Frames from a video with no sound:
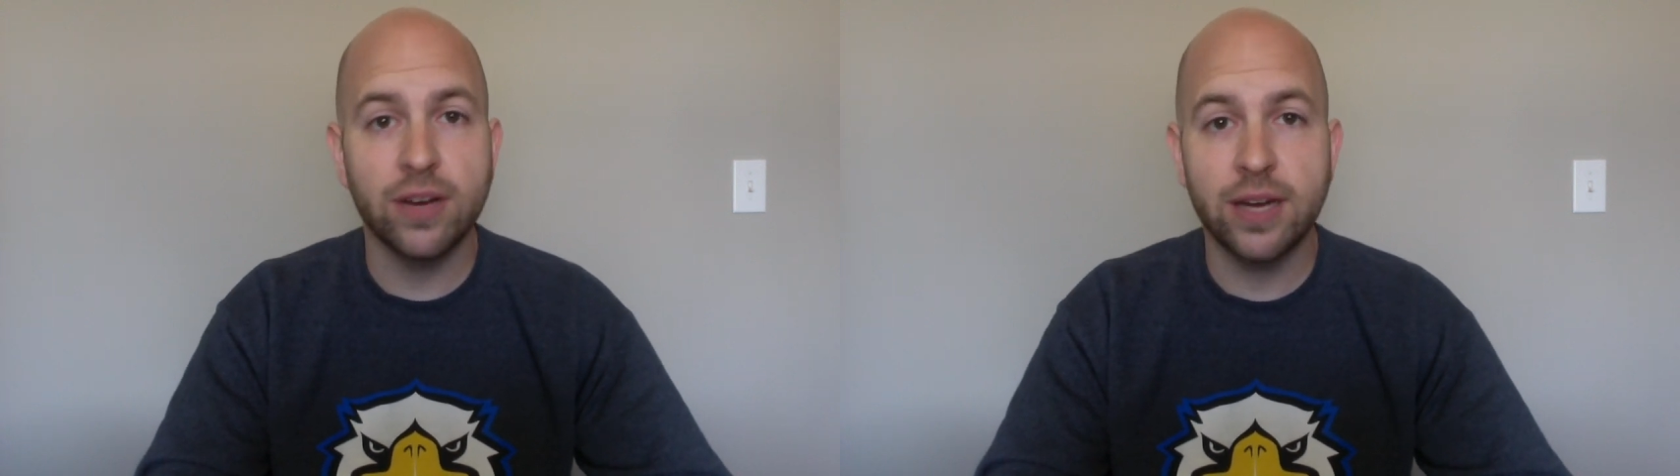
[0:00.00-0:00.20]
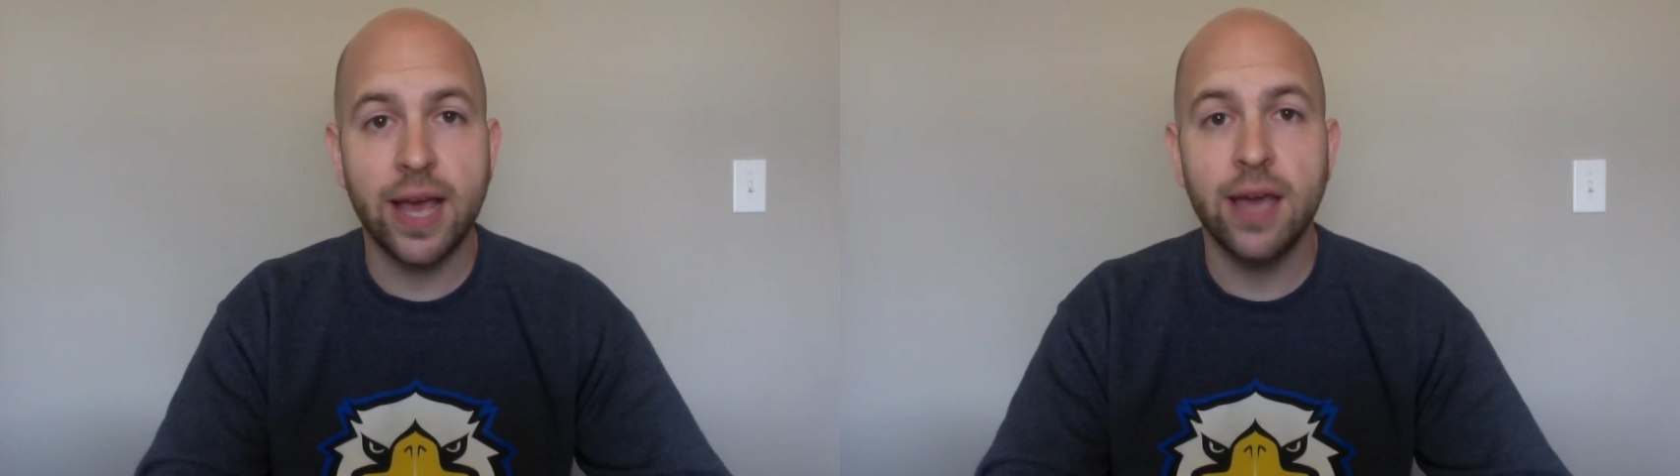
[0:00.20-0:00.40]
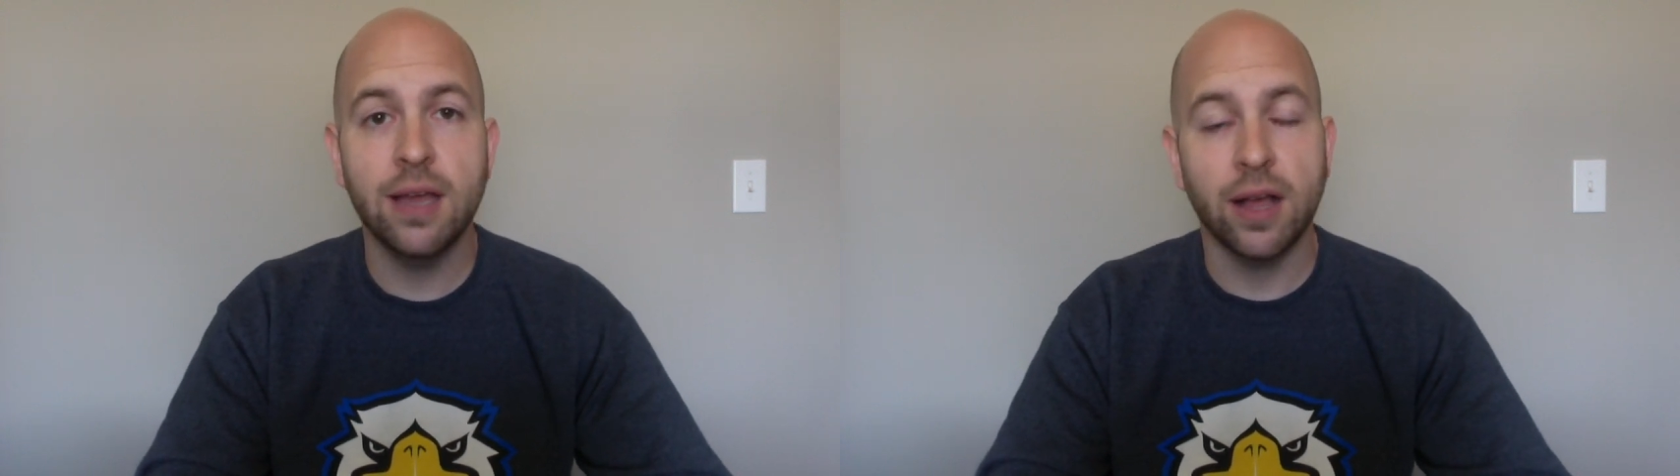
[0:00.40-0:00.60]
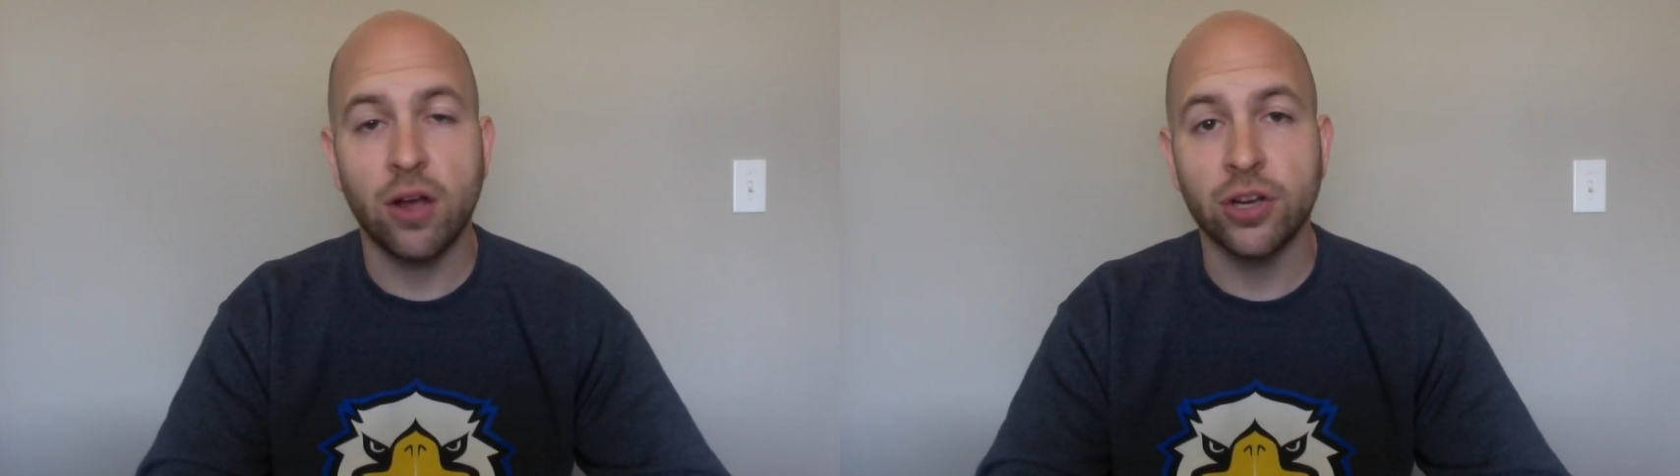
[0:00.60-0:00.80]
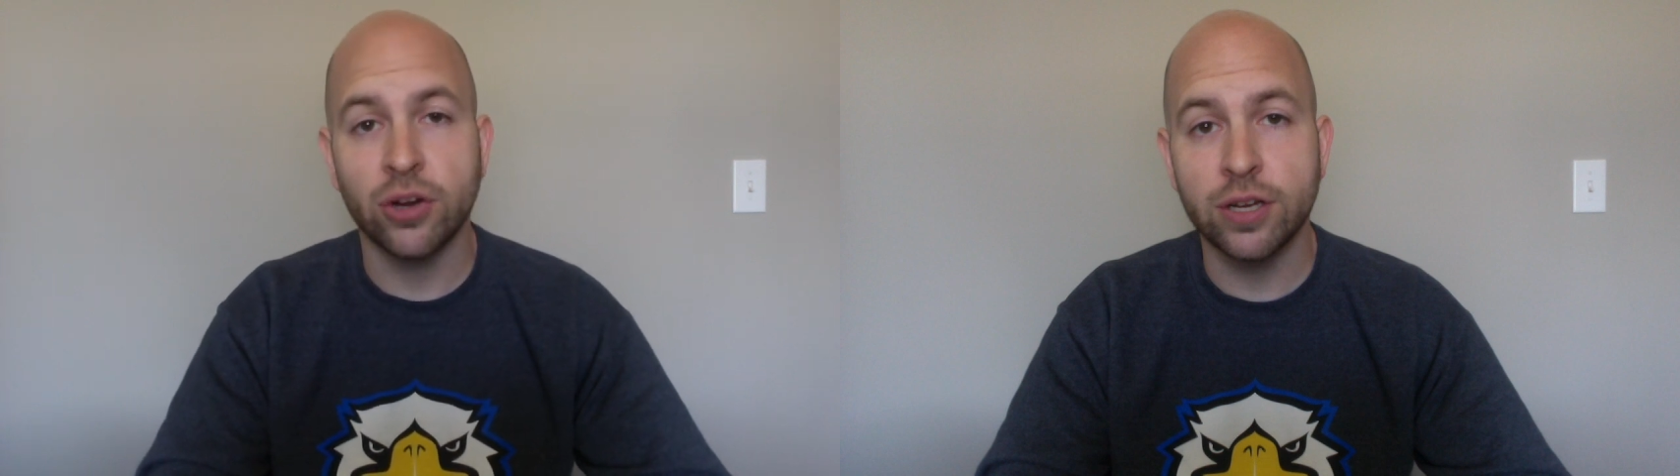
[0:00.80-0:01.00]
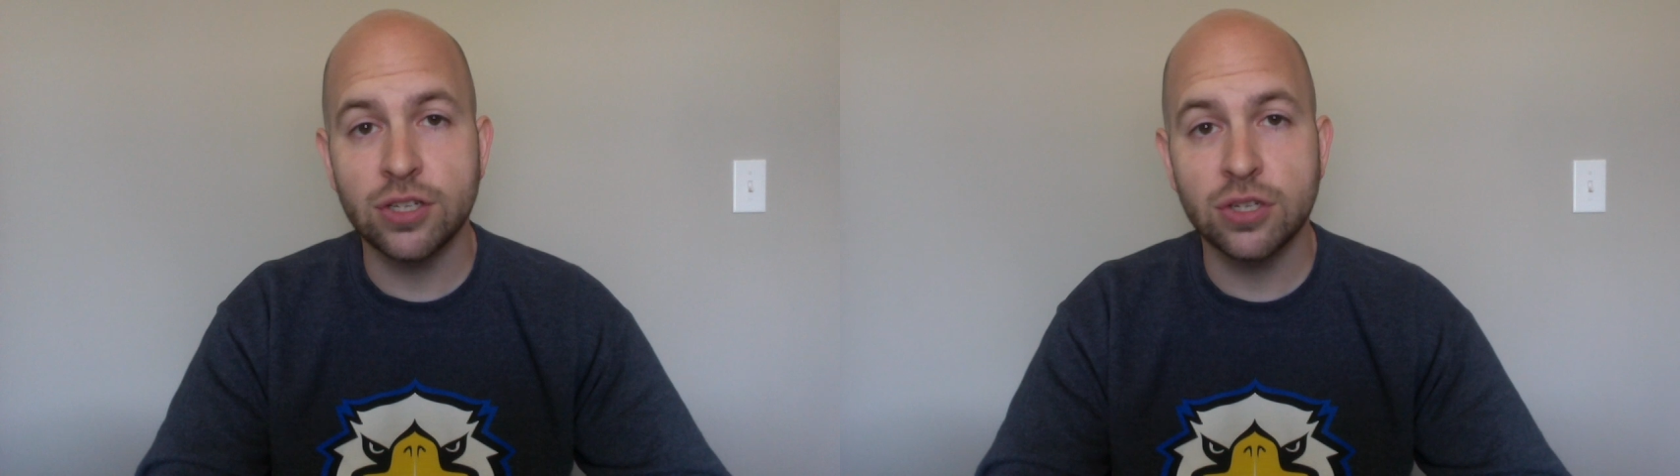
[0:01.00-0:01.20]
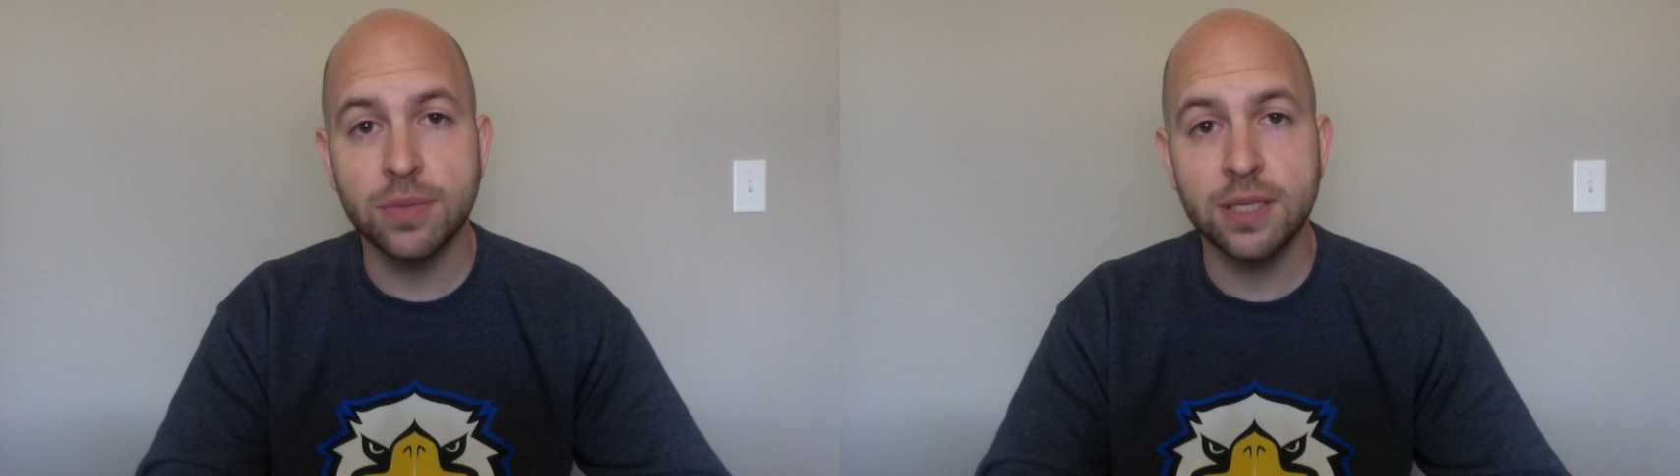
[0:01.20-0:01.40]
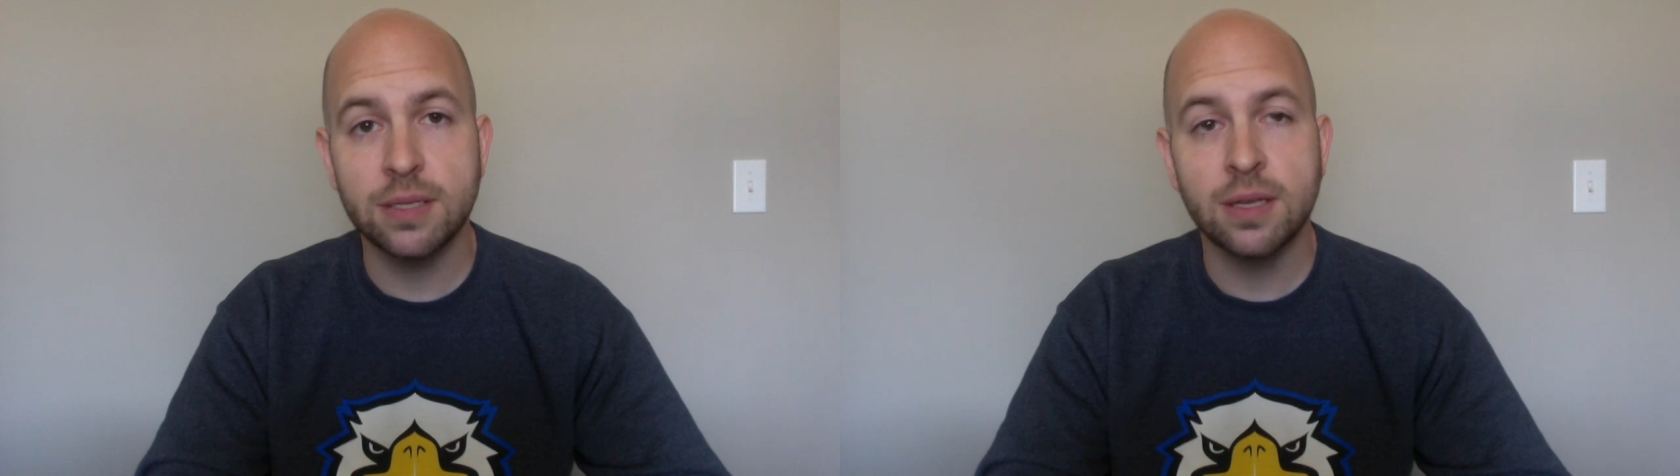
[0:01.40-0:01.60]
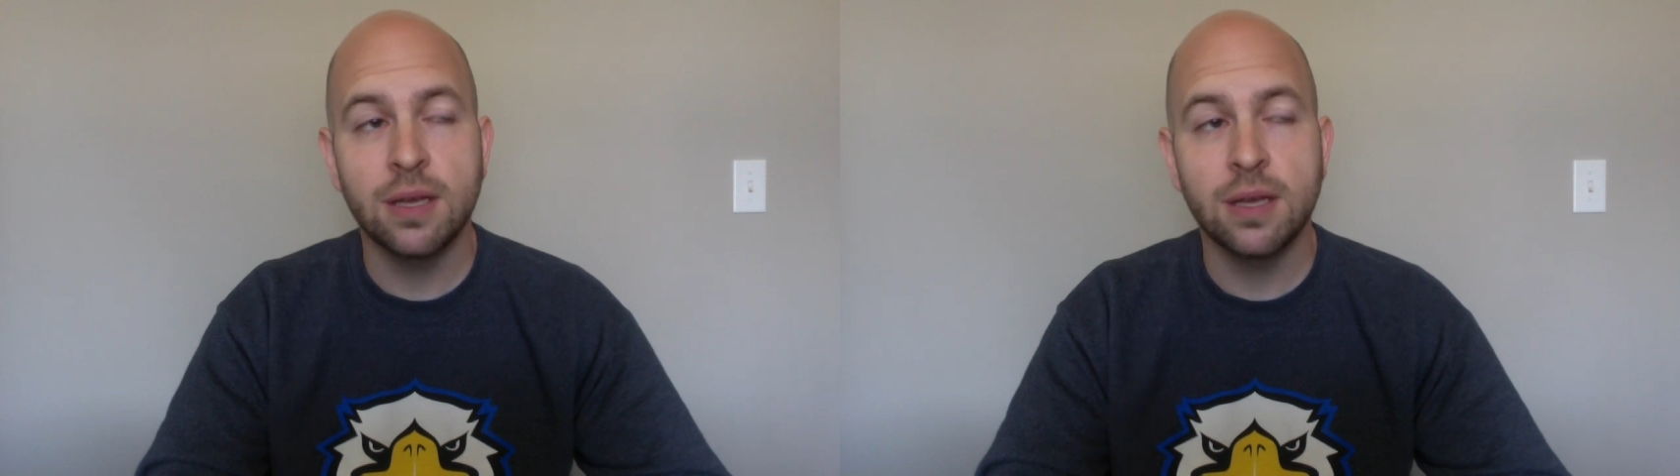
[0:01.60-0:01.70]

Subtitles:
day, like on your instrument.